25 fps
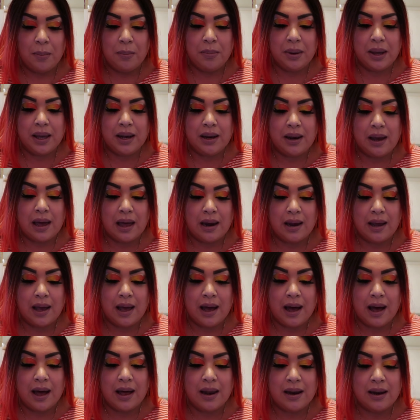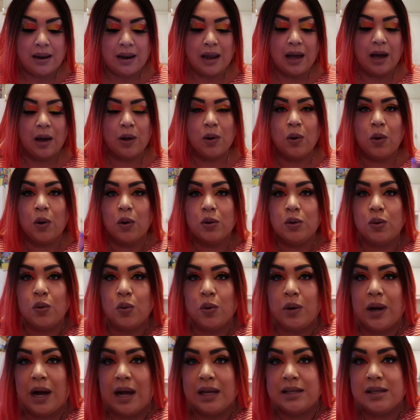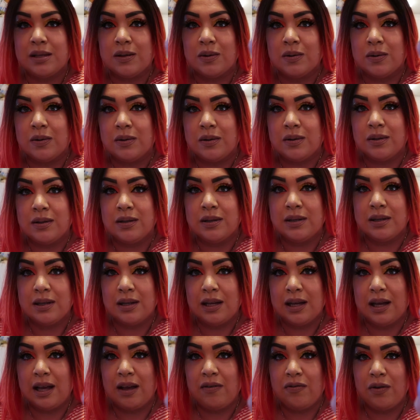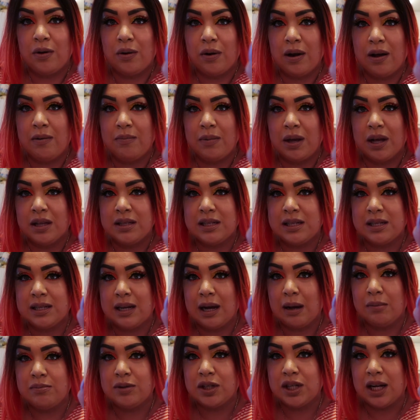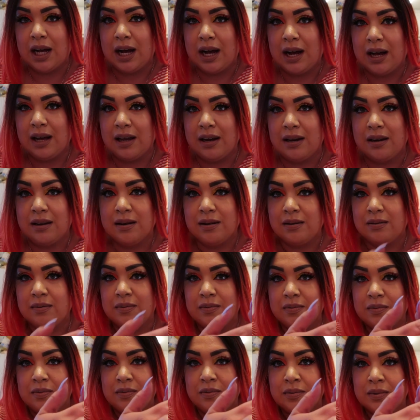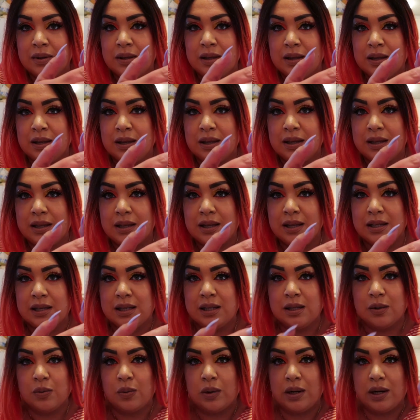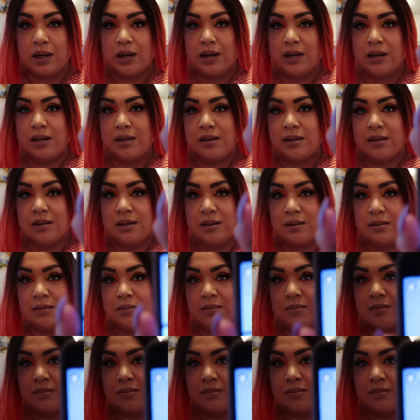Birrieria, Negro, Durazo. If you don't have me on Snapchat, this is what it is.